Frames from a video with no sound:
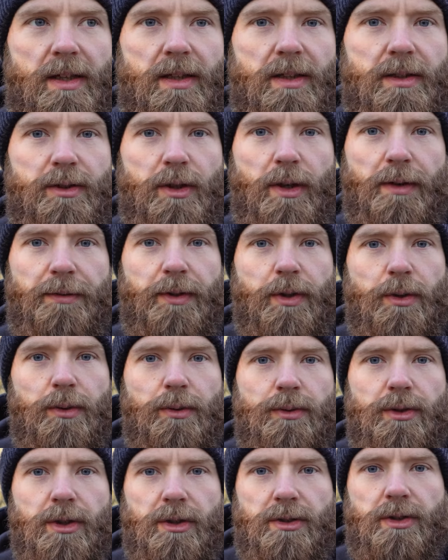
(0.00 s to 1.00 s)
So if
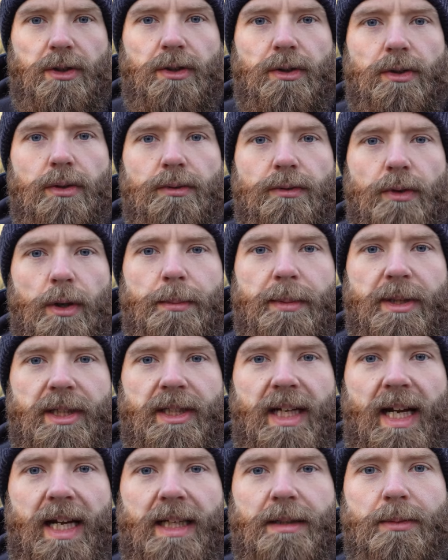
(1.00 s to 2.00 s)
you just Google
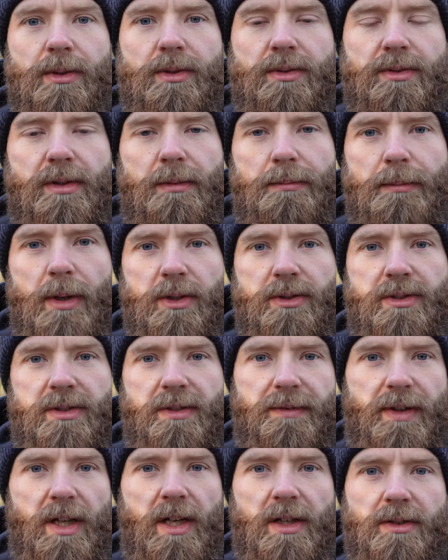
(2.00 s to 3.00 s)
ruminant animals, most
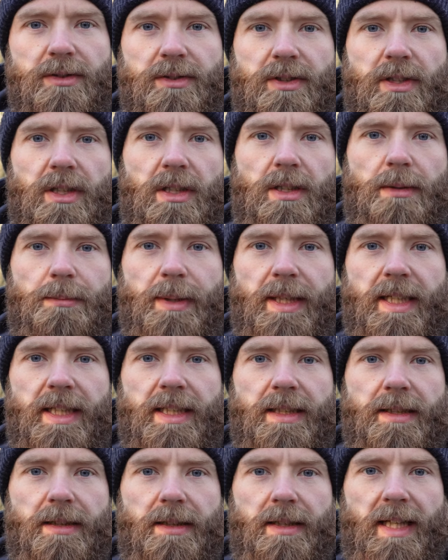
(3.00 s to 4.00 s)
of those are going to
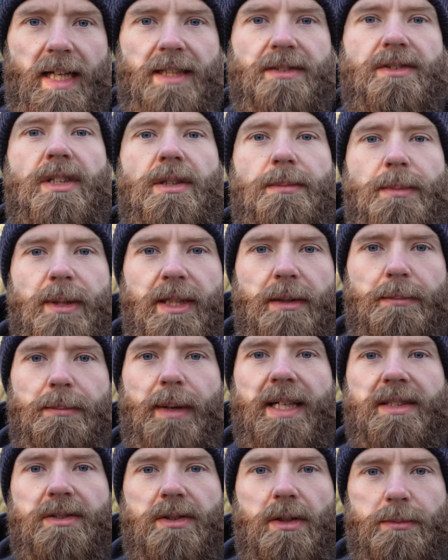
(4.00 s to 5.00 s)
be, that's going to be your
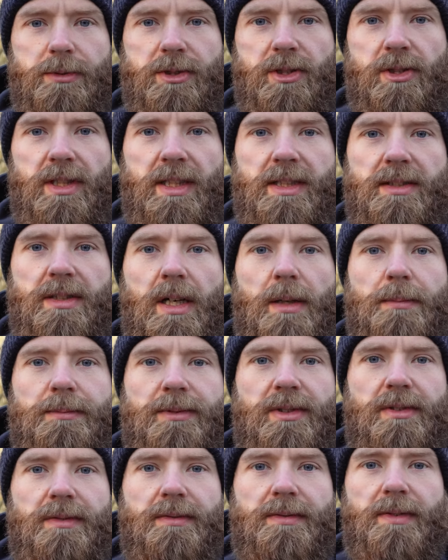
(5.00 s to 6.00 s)
best option in
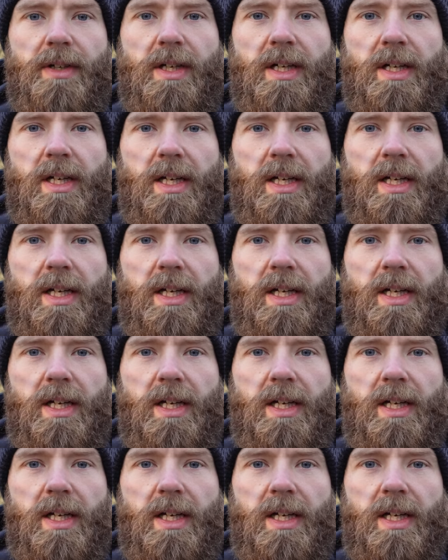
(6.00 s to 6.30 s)
terms of